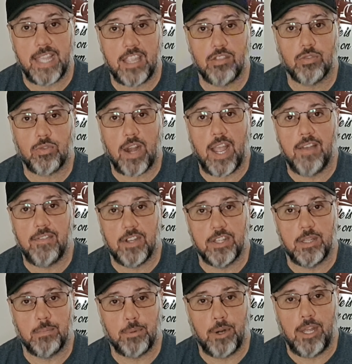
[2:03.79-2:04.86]
They thrive
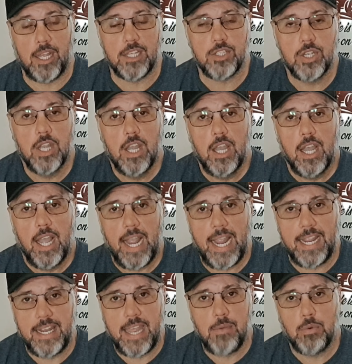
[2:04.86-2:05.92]
on the brush,
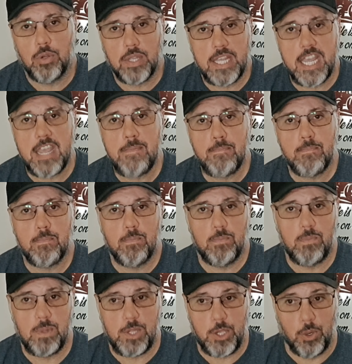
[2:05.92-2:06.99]
and they will keep
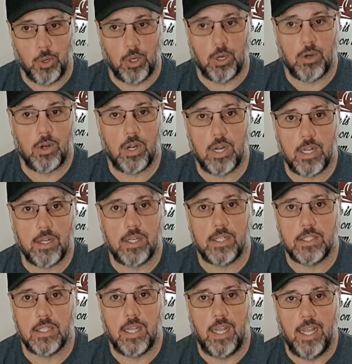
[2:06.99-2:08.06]
your
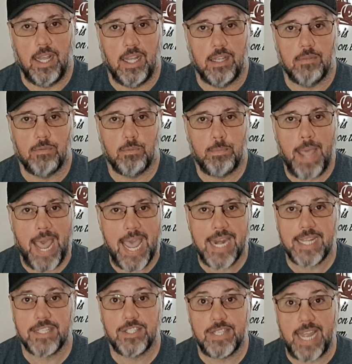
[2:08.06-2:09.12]

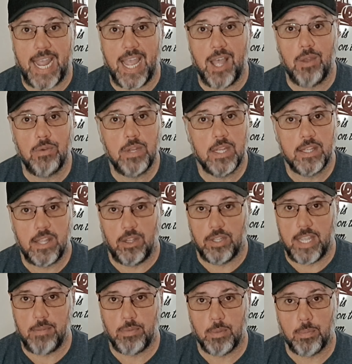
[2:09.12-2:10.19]
paddocks down. They'll
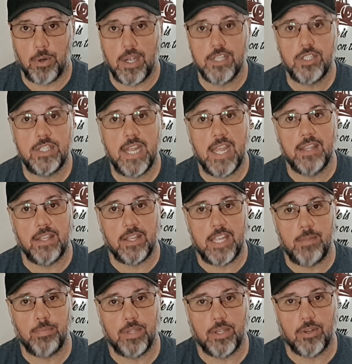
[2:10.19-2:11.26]
keep the brush down. They'll
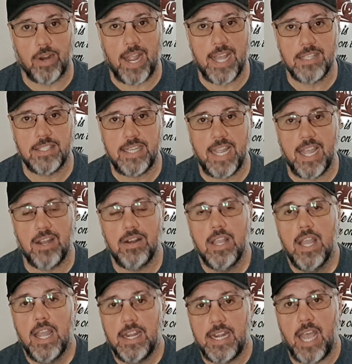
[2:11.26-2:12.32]
keep the grass down.
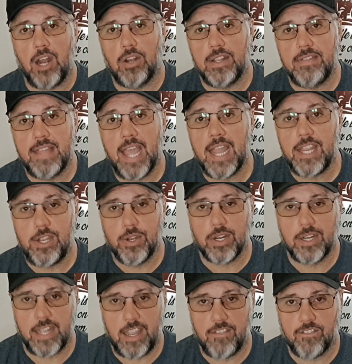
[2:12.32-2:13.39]
Not only that, you're
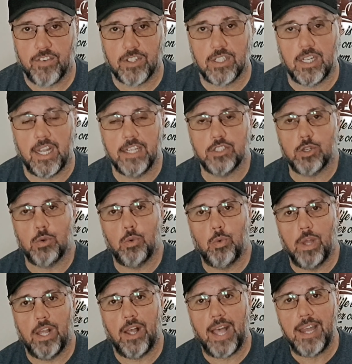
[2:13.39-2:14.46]
going to get fertilizer.
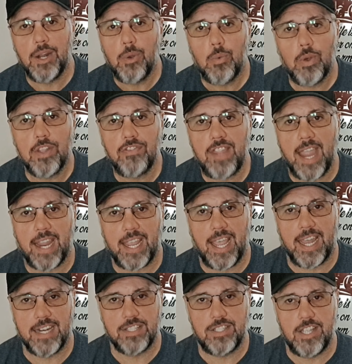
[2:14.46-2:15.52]
Well, I don't want that
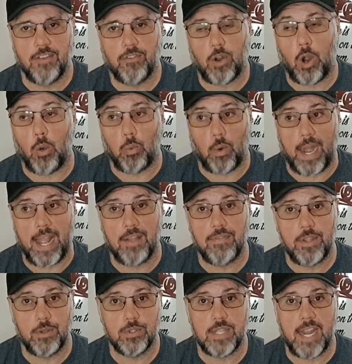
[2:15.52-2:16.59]
kind of stuff
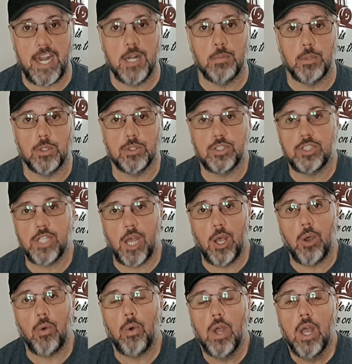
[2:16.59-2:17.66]
around those animals.
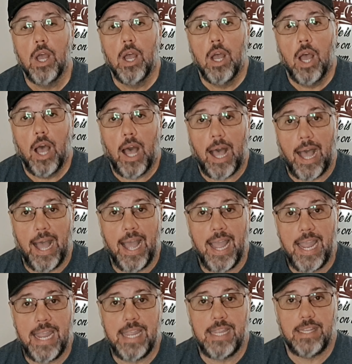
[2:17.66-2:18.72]
So
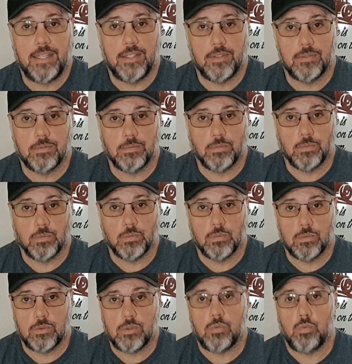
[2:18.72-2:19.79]
I
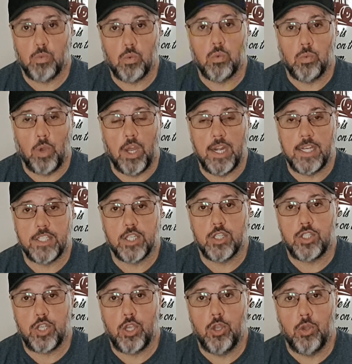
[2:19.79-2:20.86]
wanted to
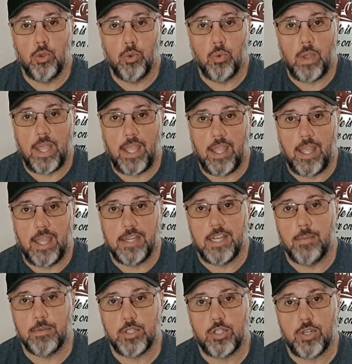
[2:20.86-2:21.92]
do a
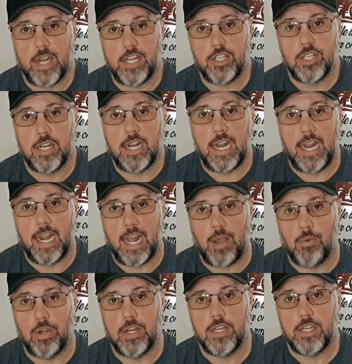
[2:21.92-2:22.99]
demonstration, and I
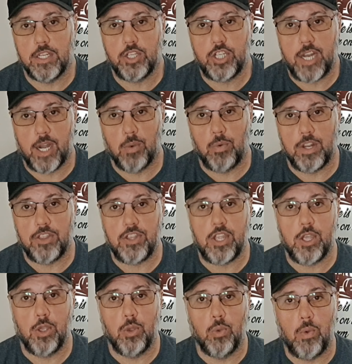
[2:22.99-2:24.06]
wanted to share with
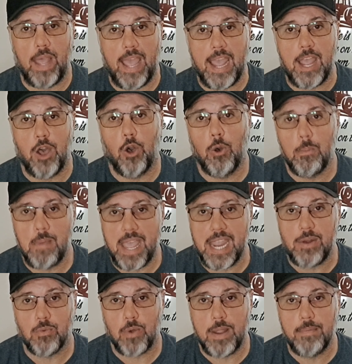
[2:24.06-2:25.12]
you a
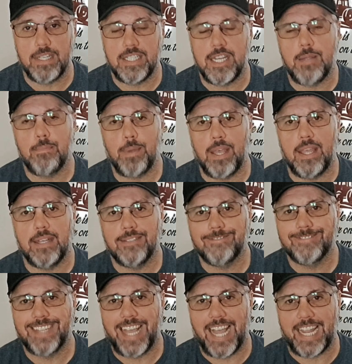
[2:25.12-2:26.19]
homemade remedy,
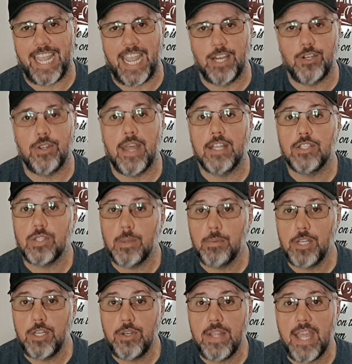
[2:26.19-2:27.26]
but I can't do that. So I'm
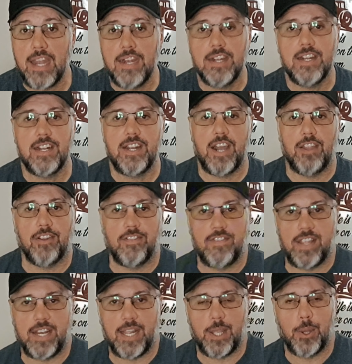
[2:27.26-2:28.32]
going to do that in another
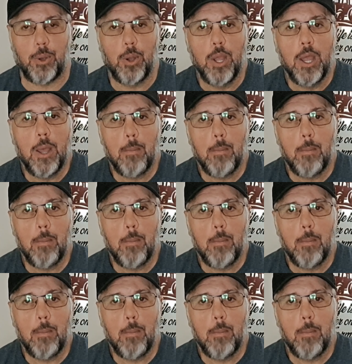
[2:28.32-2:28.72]
video.